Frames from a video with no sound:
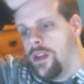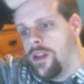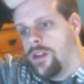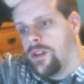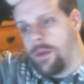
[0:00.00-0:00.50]

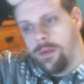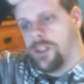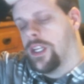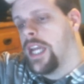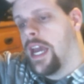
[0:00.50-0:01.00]
doubles in
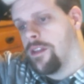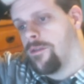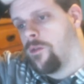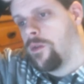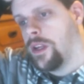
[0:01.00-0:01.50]

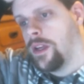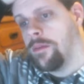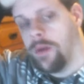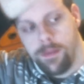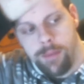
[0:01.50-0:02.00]
California, but
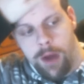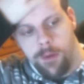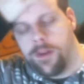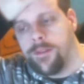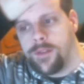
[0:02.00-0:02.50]
the power
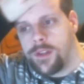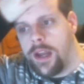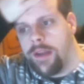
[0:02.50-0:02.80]
of Skype,